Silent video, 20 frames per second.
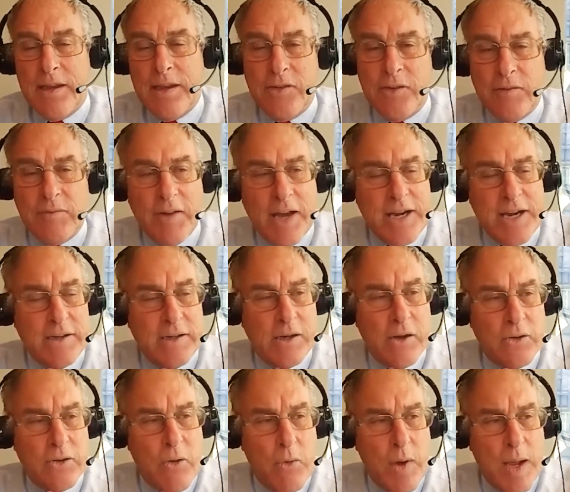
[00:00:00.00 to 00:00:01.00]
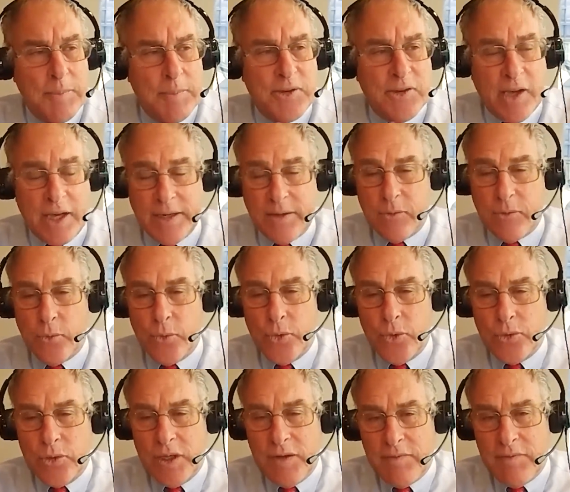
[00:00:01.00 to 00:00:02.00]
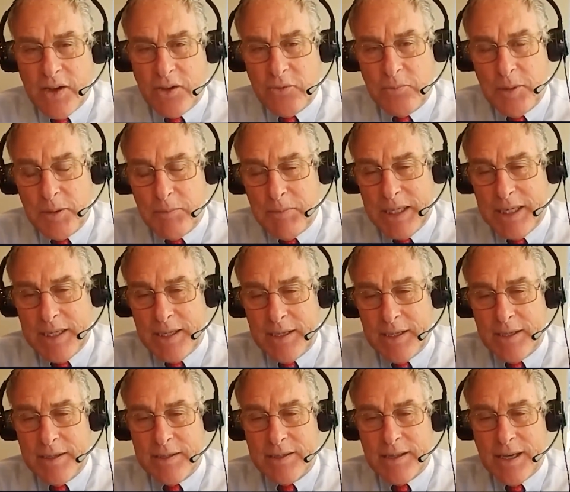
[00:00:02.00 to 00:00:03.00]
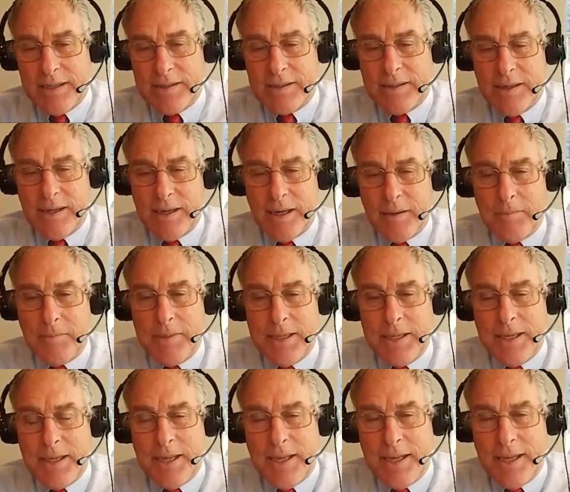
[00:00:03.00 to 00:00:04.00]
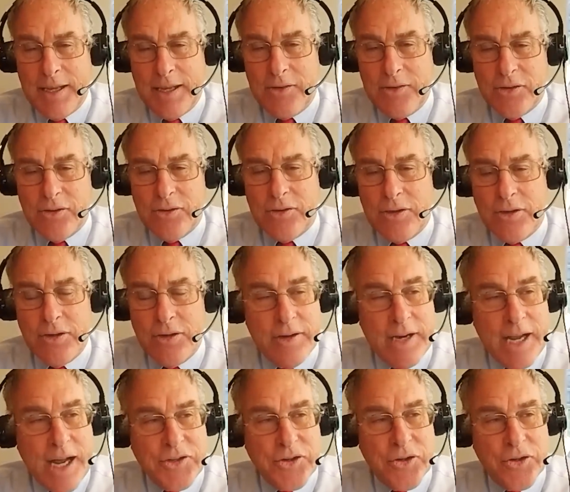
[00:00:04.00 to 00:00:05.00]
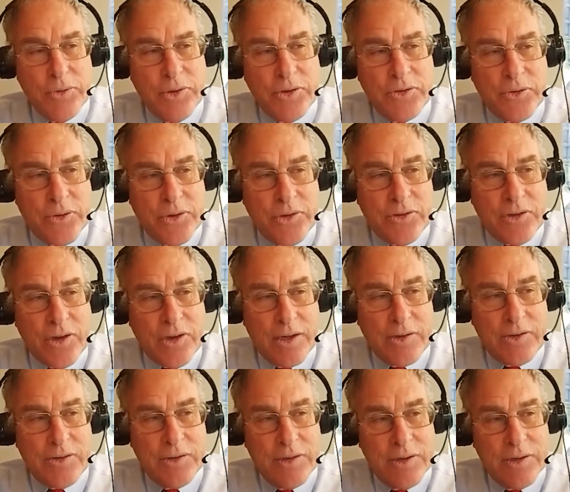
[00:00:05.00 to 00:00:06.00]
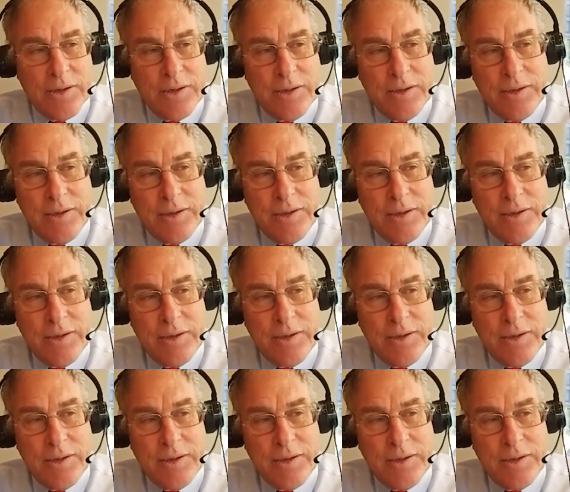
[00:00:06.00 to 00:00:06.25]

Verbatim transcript: is invited to go to a website, ruleinvestmentmedia.com. Enter your natural resource stocks.